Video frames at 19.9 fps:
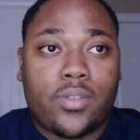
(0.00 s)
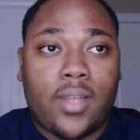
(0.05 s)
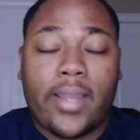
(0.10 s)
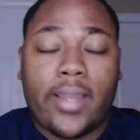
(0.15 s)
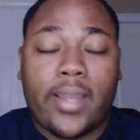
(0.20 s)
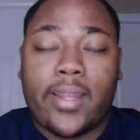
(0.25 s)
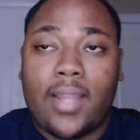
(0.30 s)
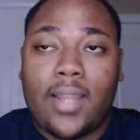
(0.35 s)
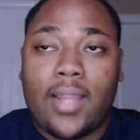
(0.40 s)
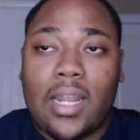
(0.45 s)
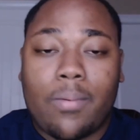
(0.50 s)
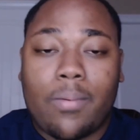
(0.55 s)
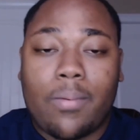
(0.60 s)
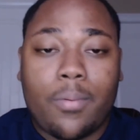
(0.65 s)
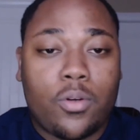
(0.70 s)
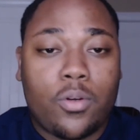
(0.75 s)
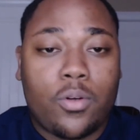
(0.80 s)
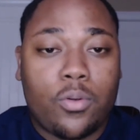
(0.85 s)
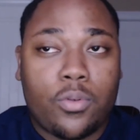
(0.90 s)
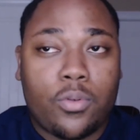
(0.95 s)
I get a lot of people
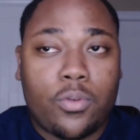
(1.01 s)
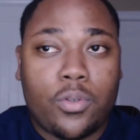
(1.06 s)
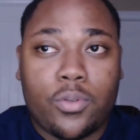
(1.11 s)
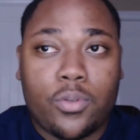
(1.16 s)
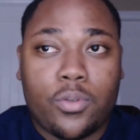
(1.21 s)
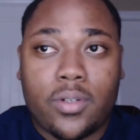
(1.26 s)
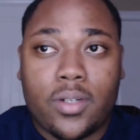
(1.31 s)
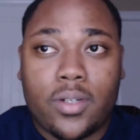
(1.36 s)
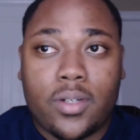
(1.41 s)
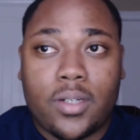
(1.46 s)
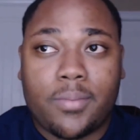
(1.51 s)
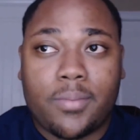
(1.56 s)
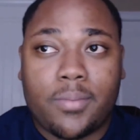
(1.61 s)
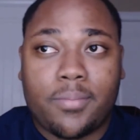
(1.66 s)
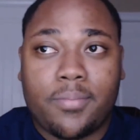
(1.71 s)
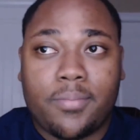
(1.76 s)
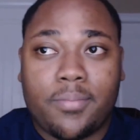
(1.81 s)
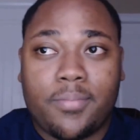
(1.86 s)
who who um,